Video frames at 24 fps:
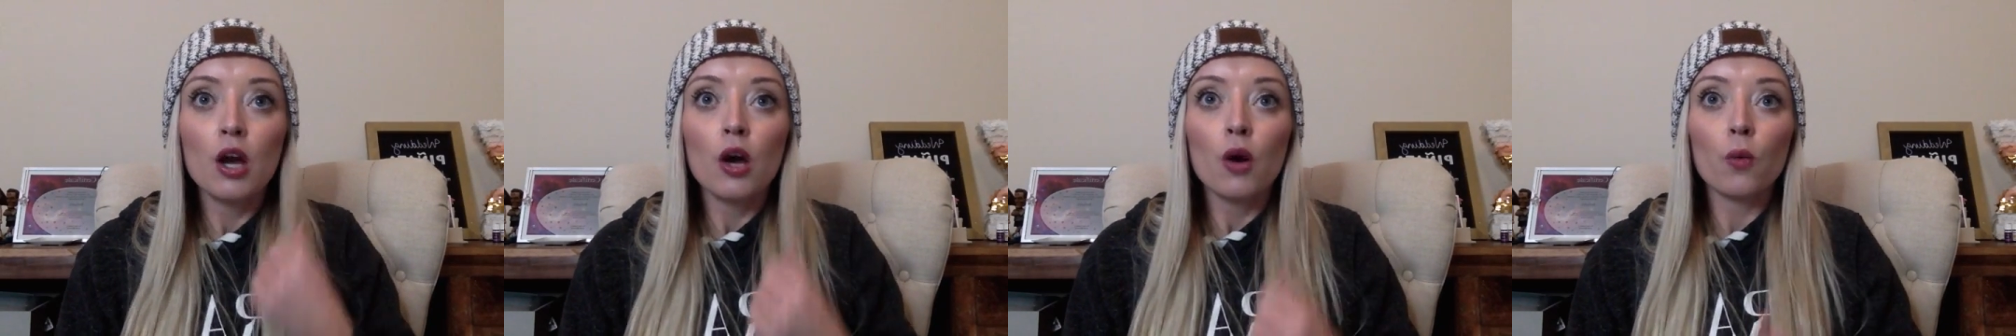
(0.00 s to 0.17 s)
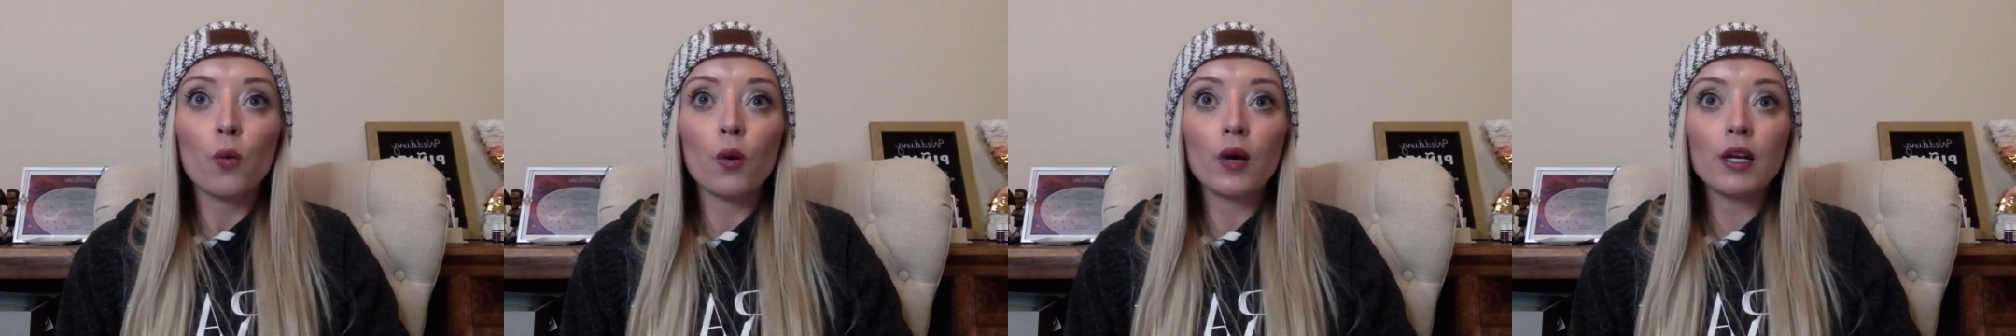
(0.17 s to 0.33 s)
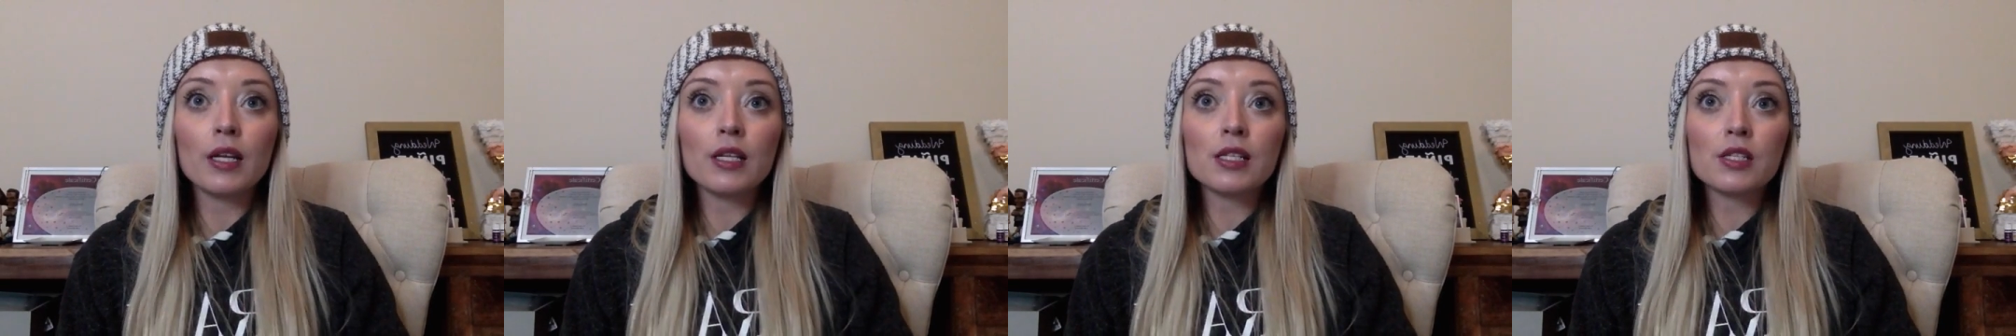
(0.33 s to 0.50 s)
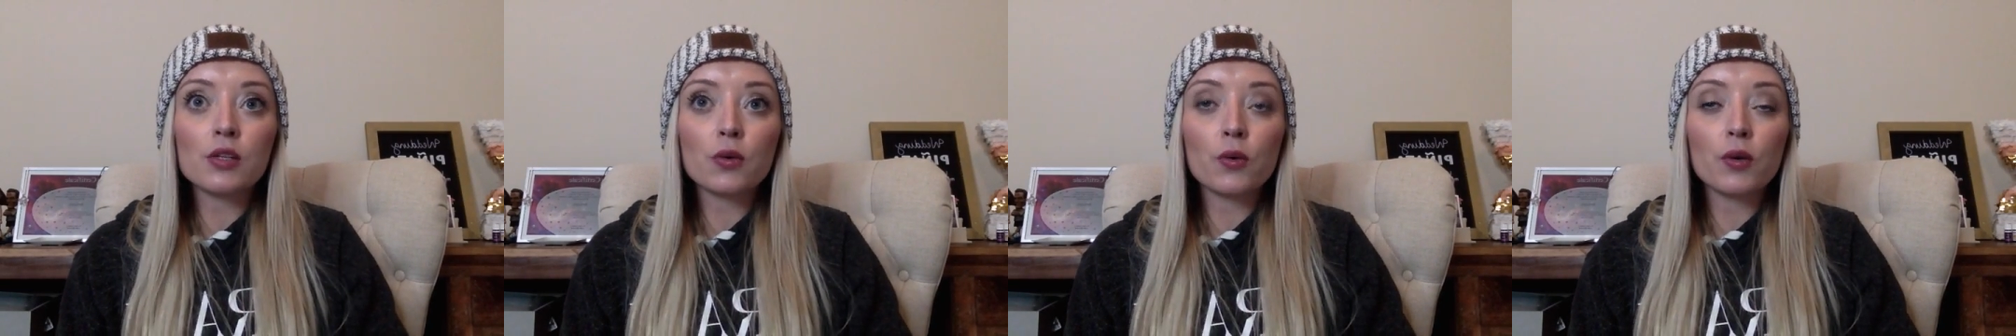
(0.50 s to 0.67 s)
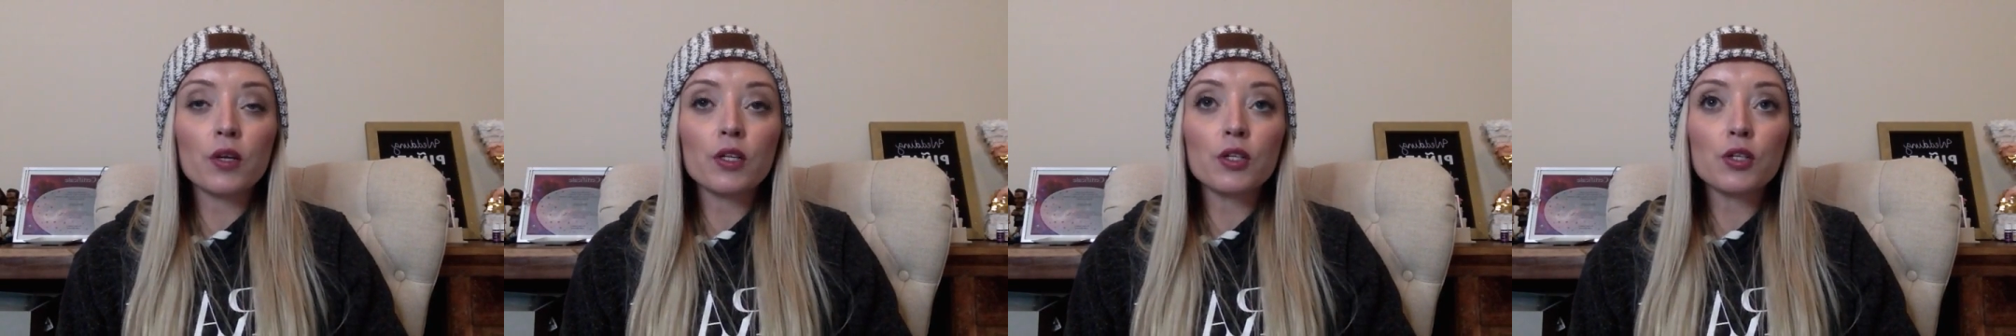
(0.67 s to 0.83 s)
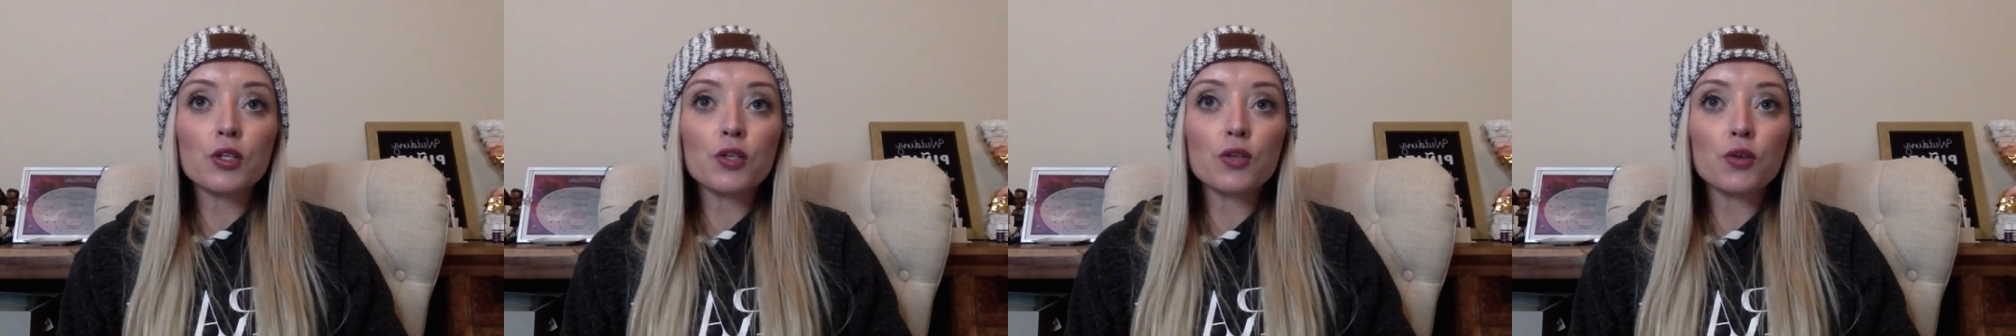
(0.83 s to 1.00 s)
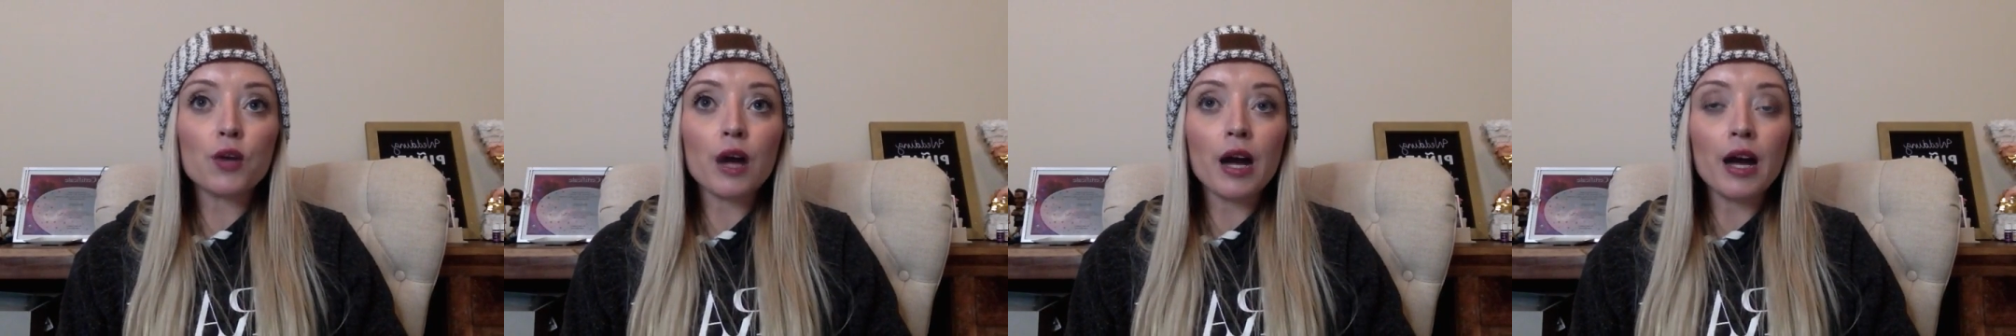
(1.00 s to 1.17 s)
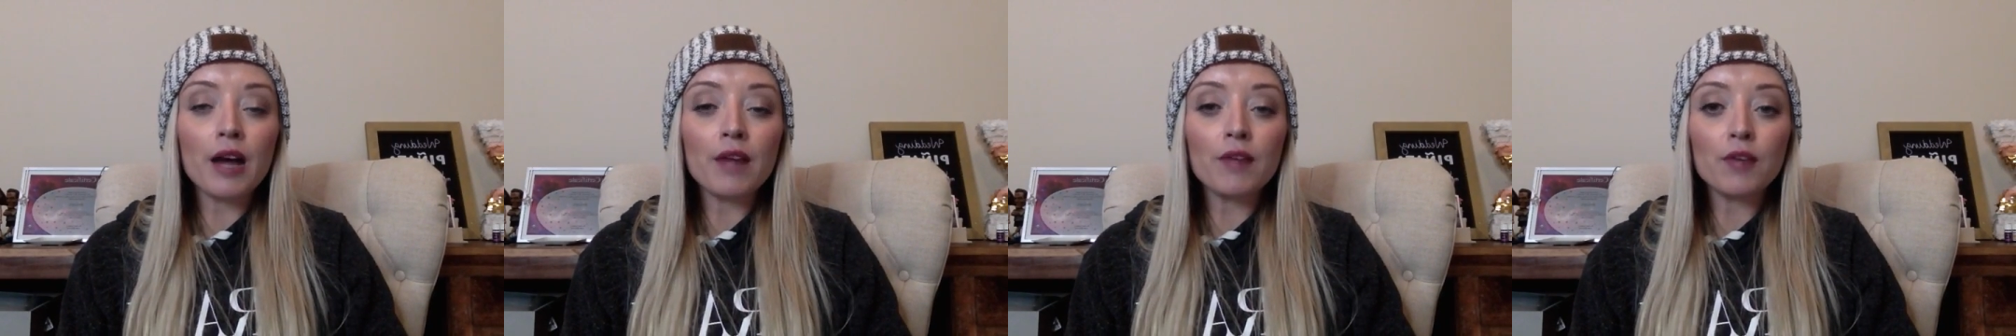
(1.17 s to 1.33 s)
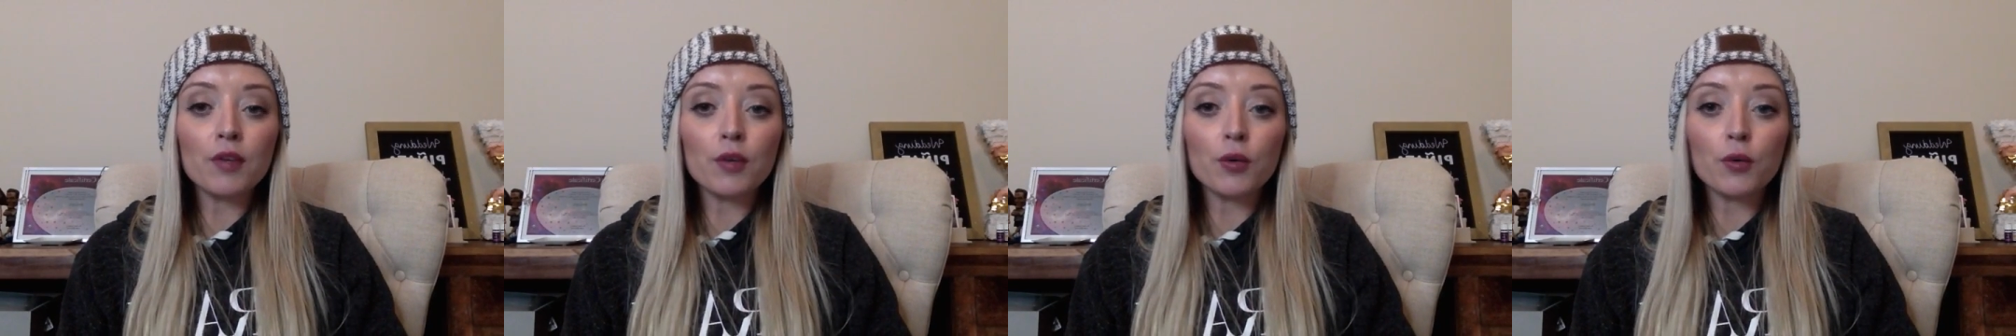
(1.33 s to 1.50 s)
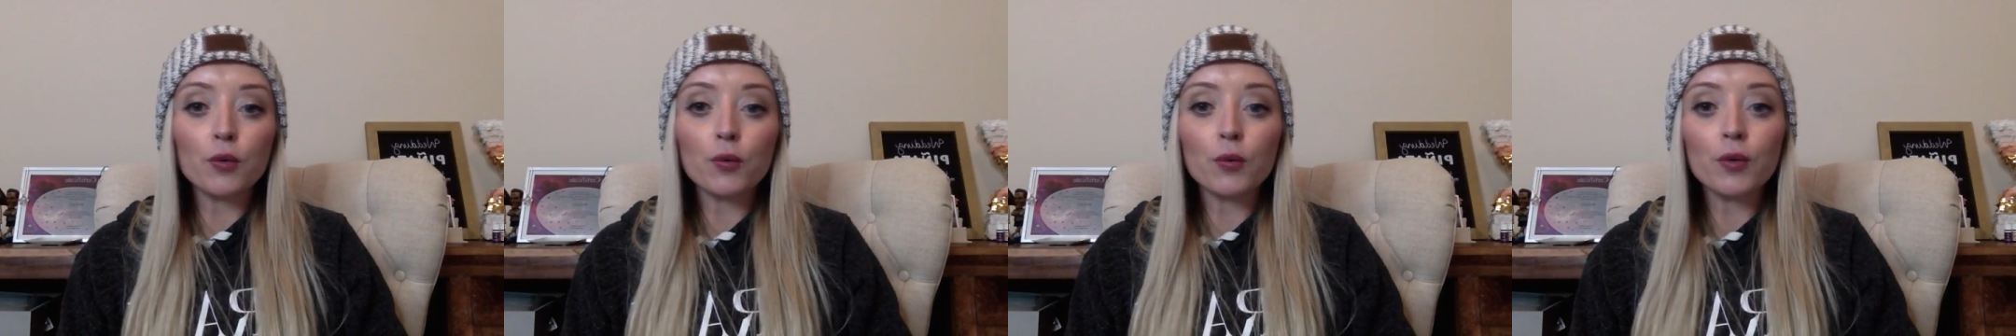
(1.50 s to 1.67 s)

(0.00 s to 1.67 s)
What is going to drive you